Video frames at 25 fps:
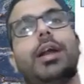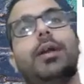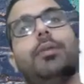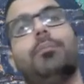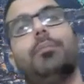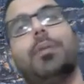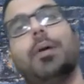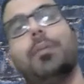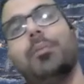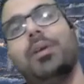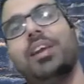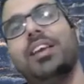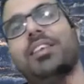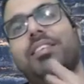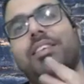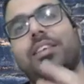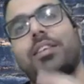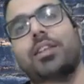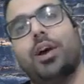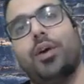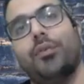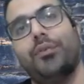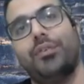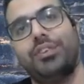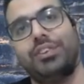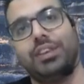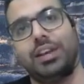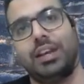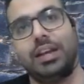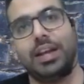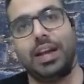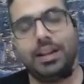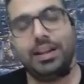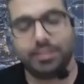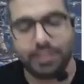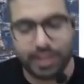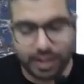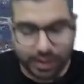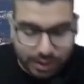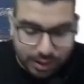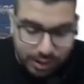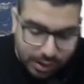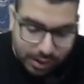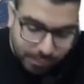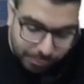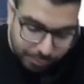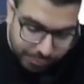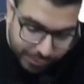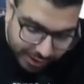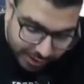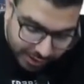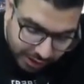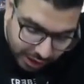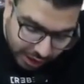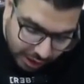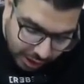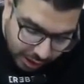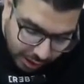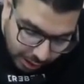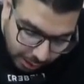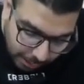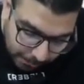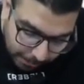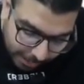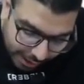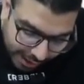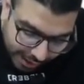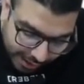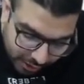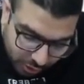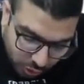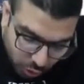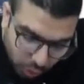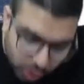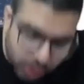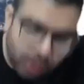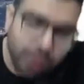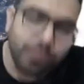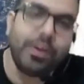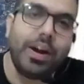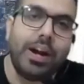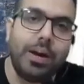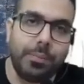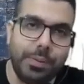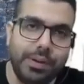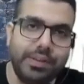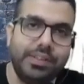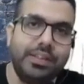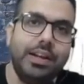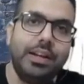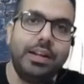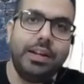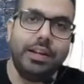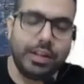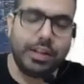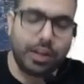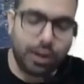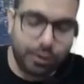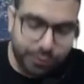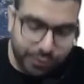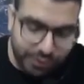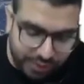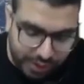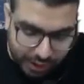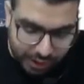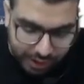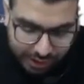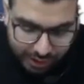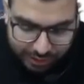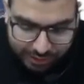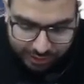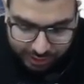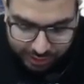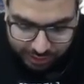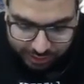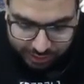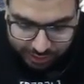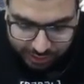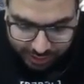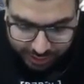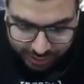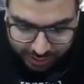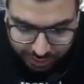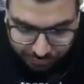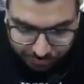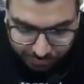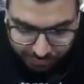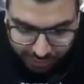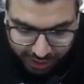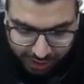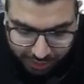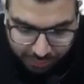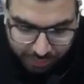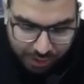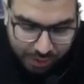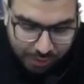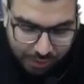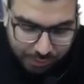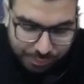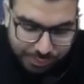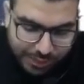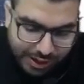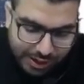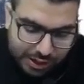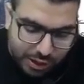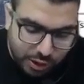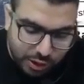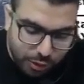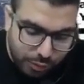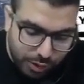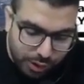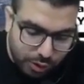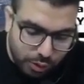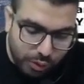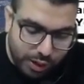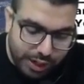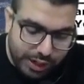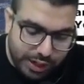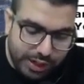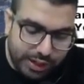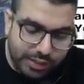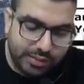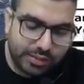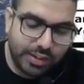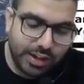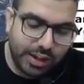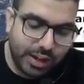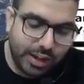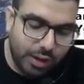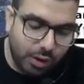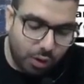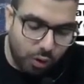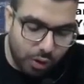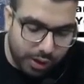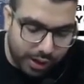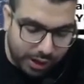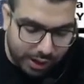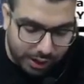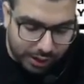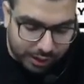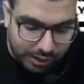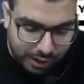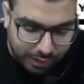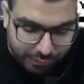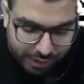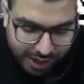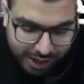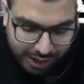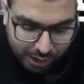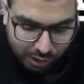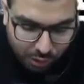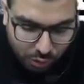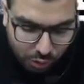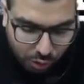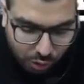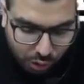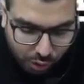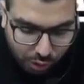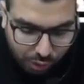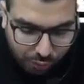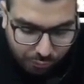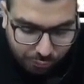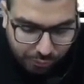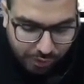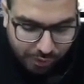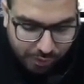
and published in the official gazette that the price notified basically in the official gazette is 95, then you will go ahead and say, okay, the value of